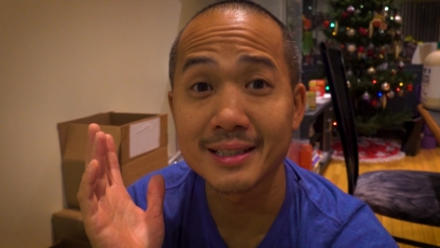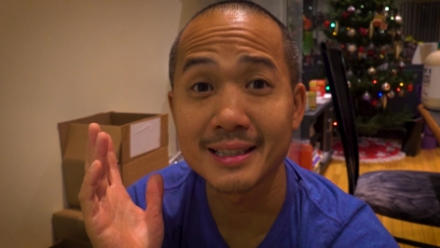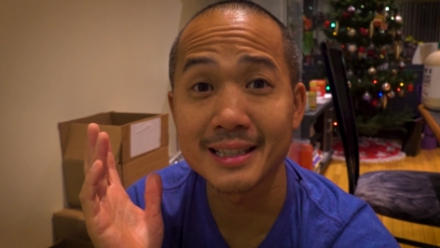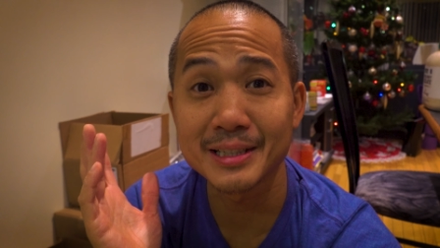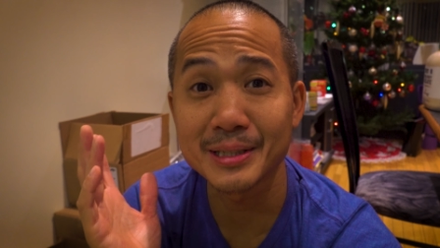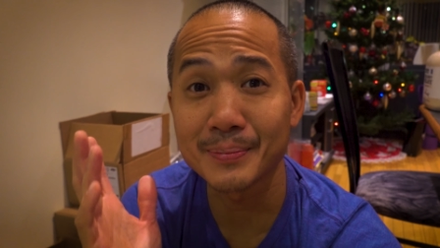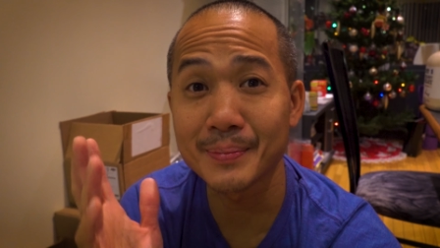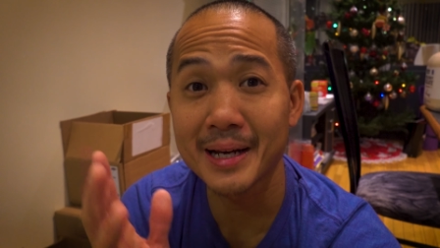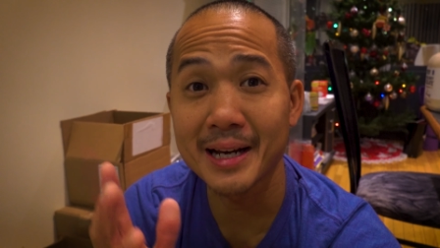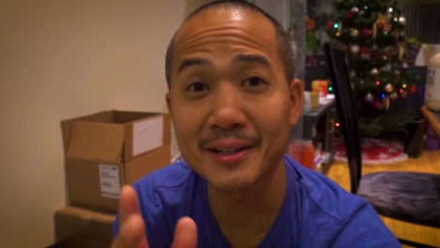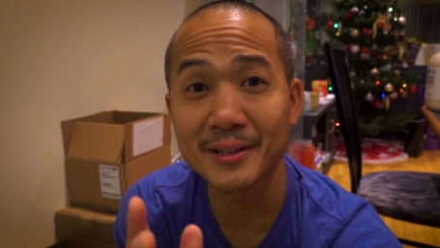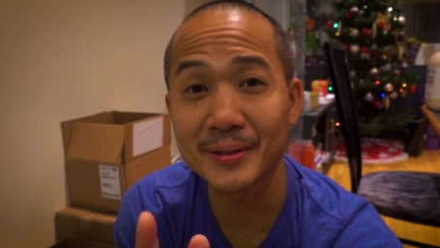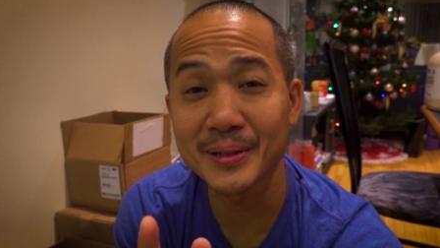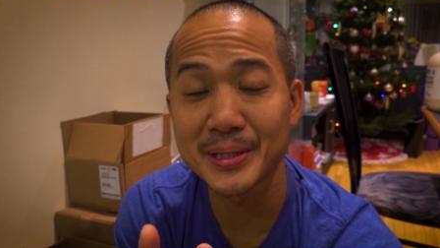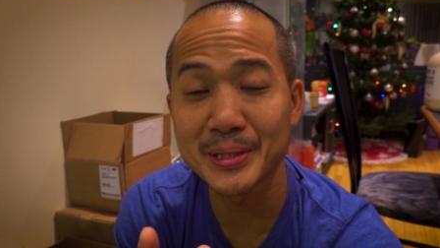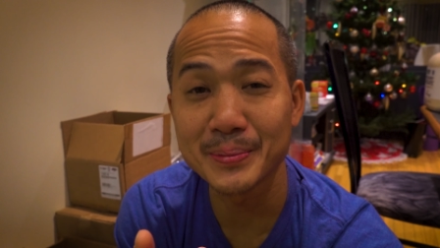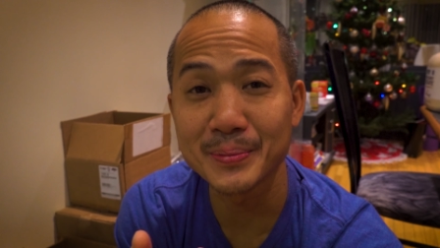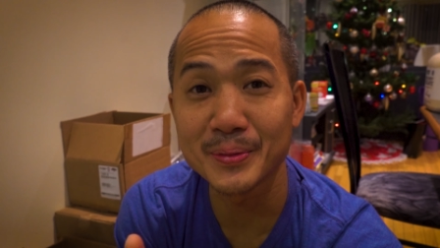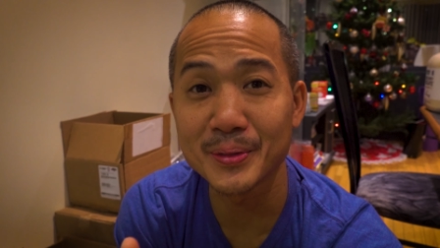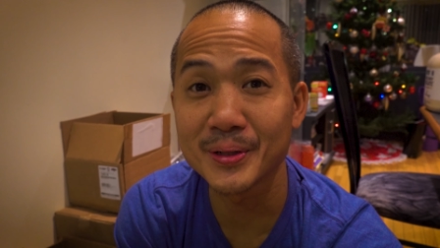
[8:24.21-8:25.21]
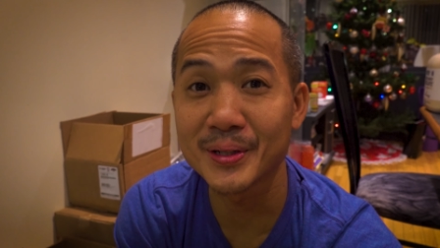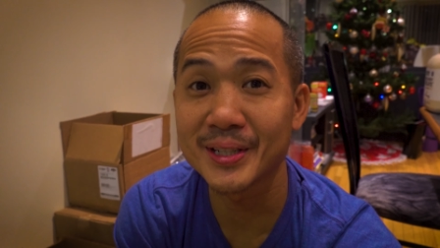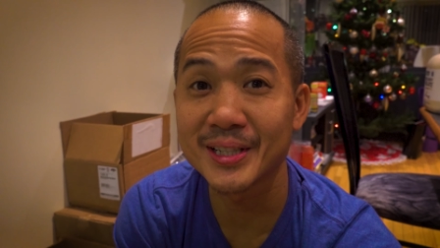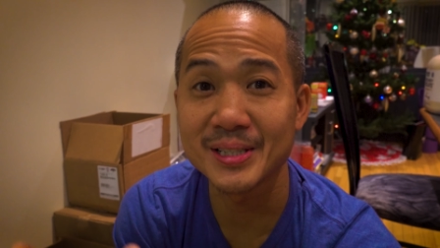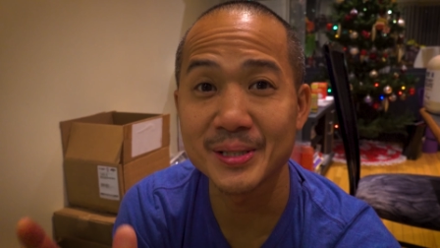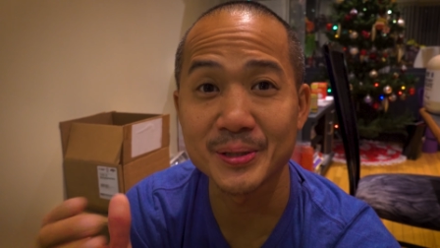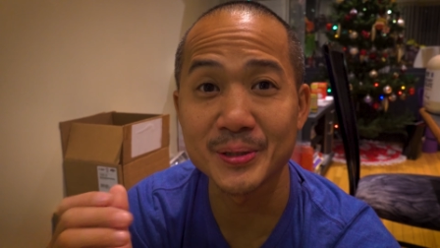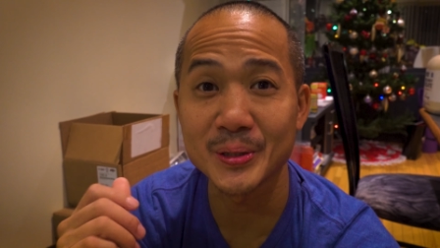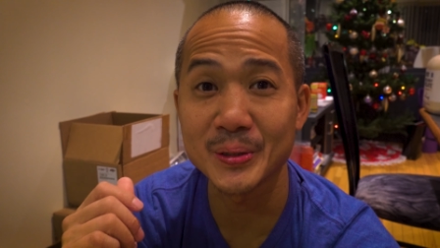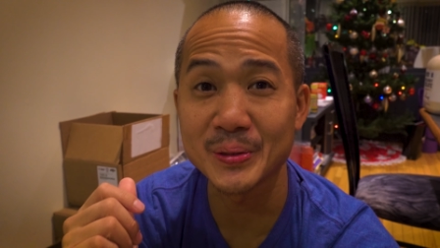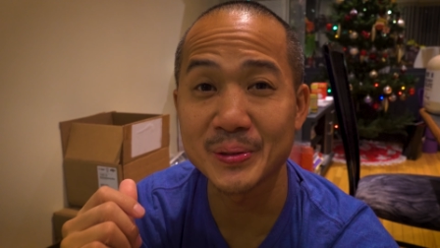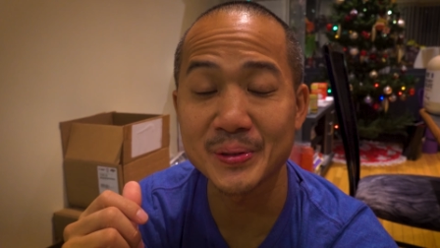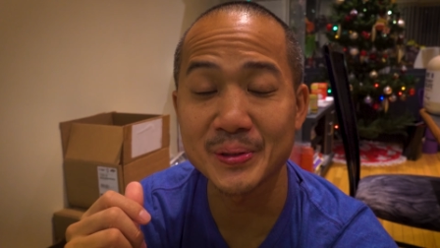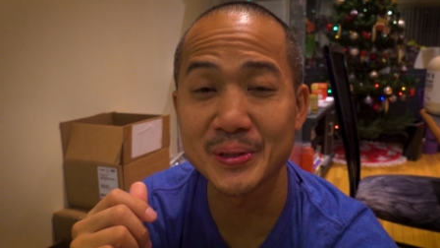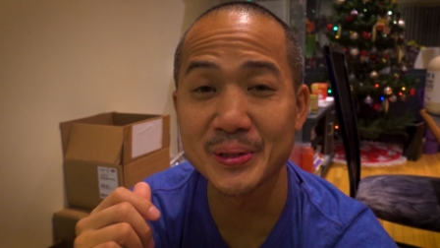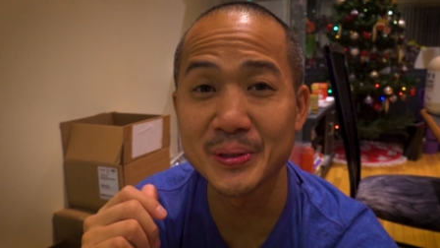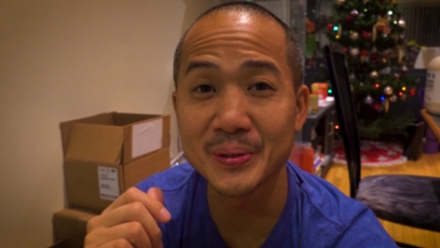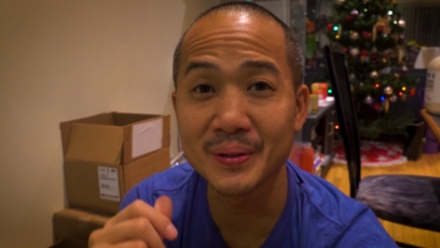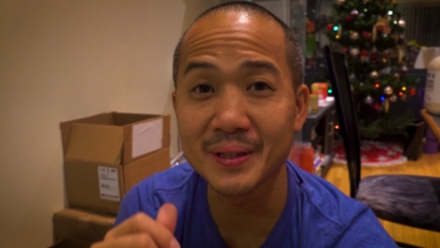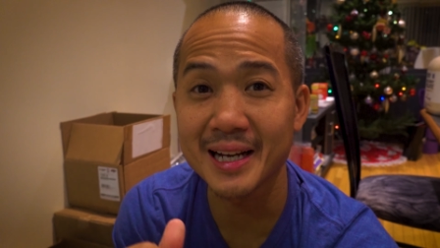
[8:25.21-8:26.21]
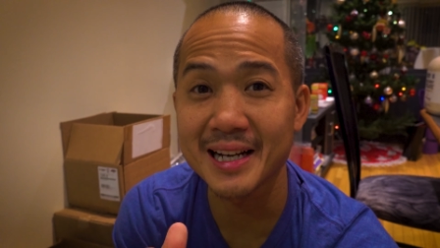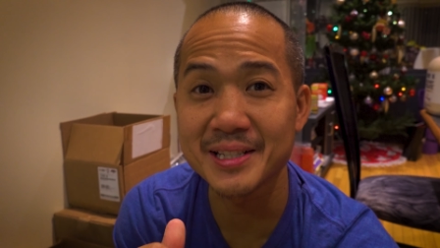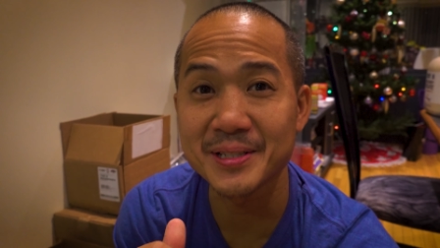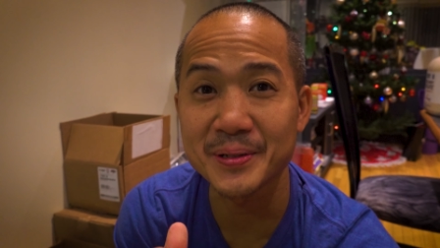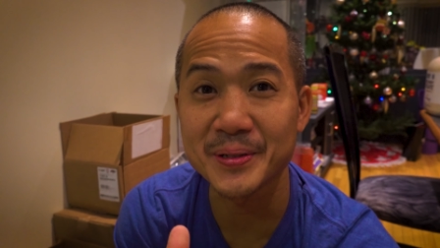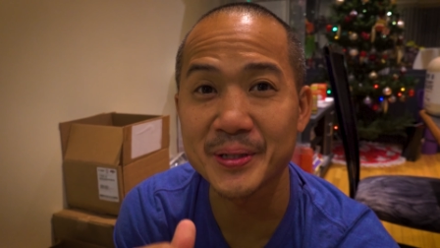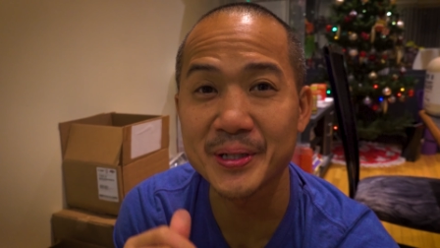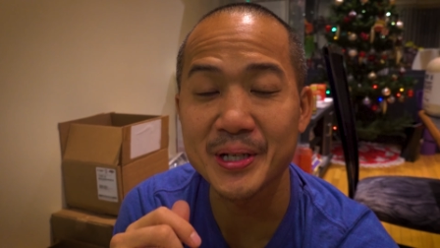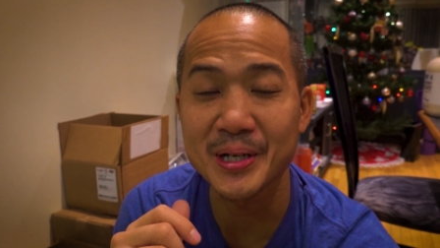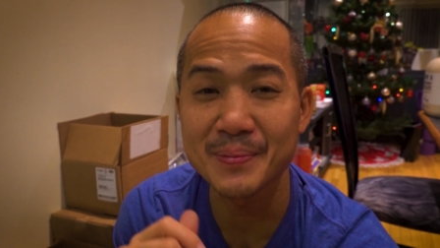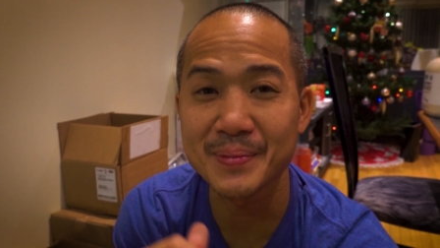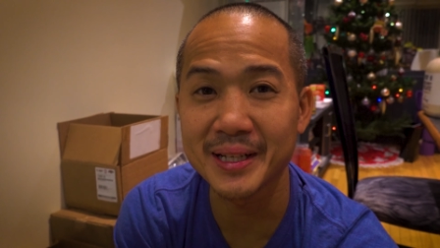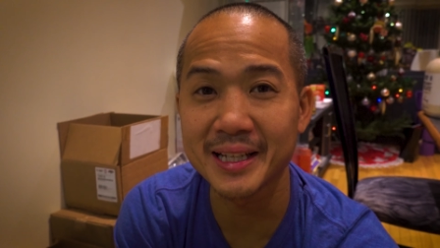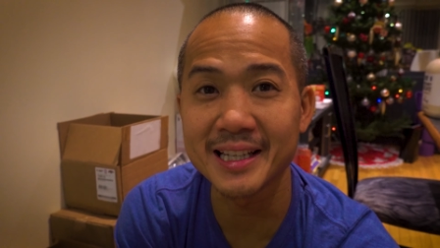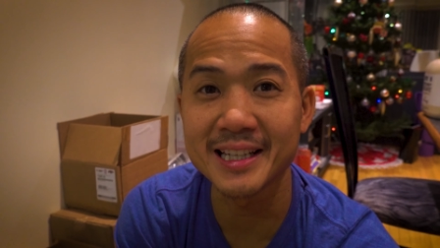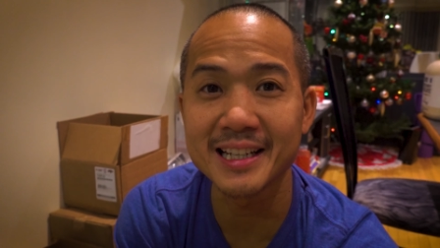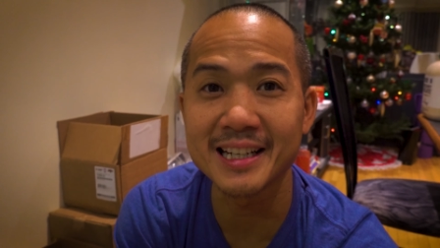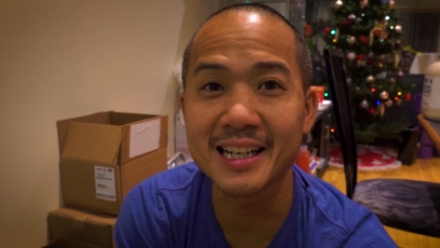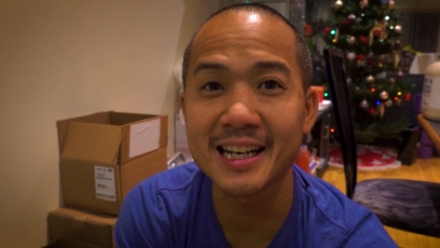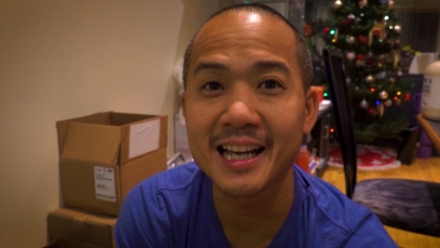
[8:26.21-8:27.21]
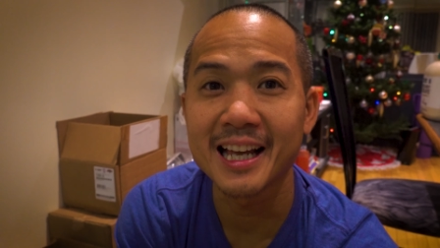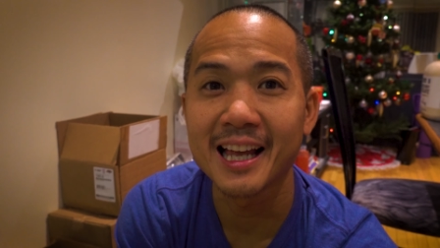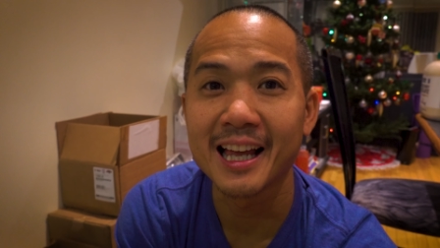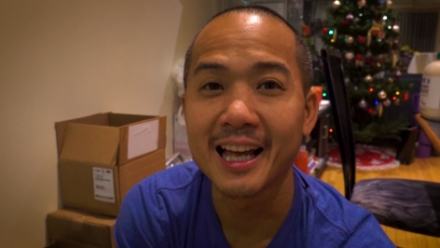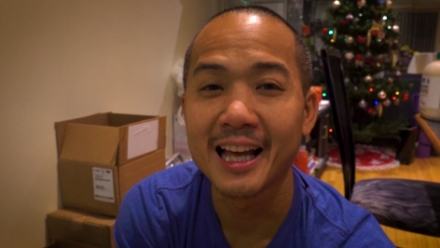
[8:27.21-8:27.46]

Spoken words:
it doesn't matter anymore because those new lights are coming in.